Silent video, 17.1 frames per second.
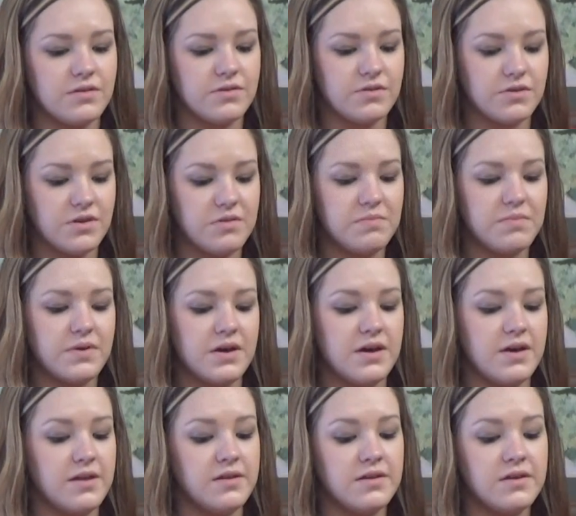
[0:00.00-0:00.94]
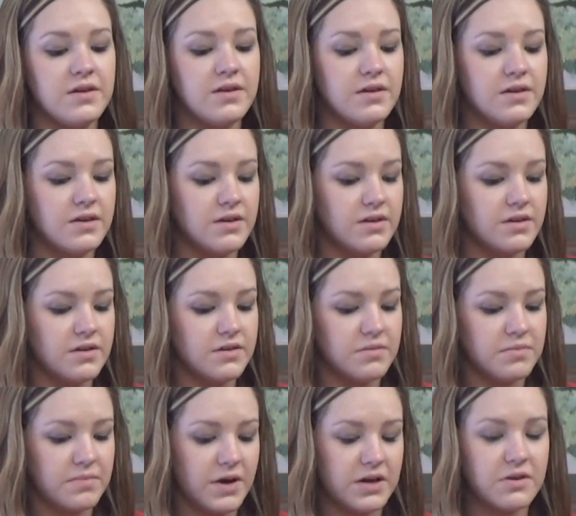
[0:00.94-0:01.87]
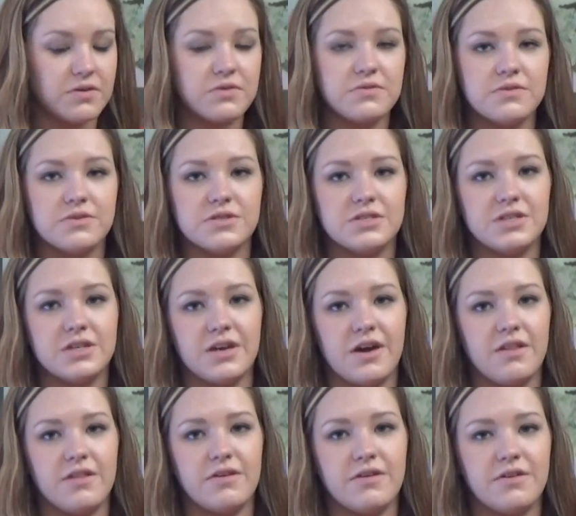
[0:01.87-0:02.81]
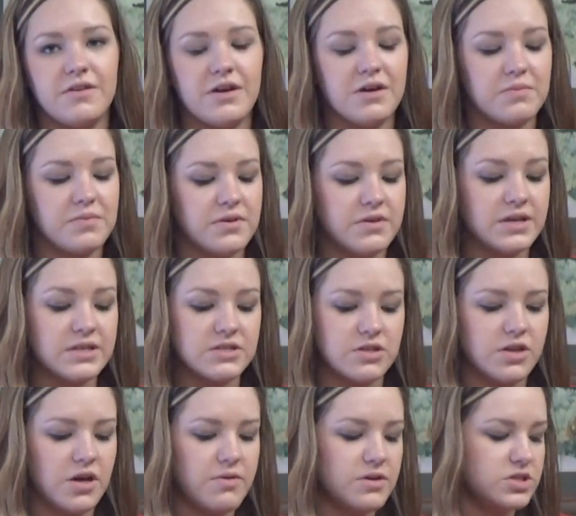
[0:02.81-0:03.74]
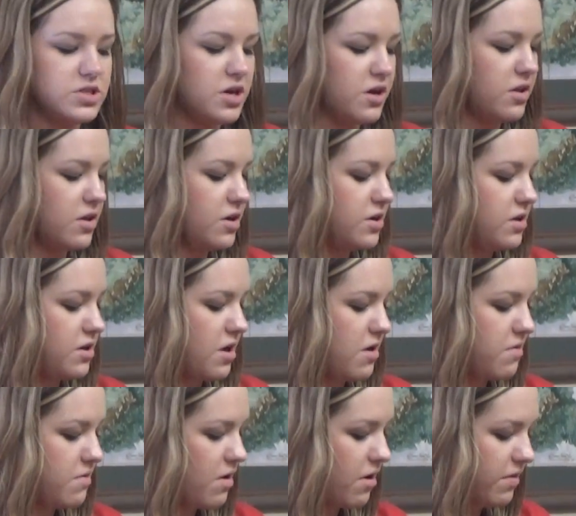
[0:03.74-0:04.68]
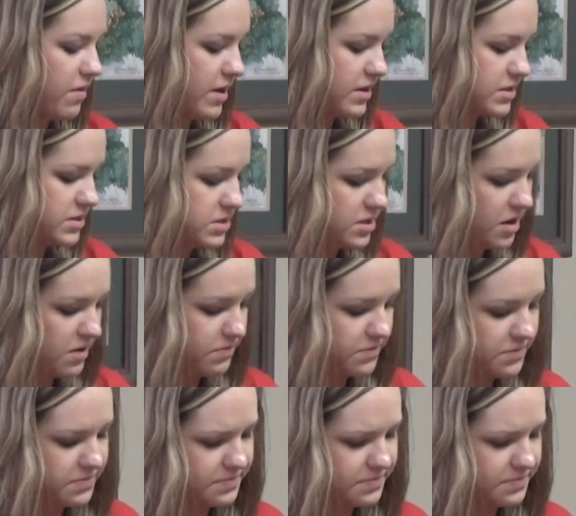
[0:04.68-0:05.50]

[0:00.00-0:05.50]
group and paint coolers together? It'll help you get to know each other, you know, all that good stuff.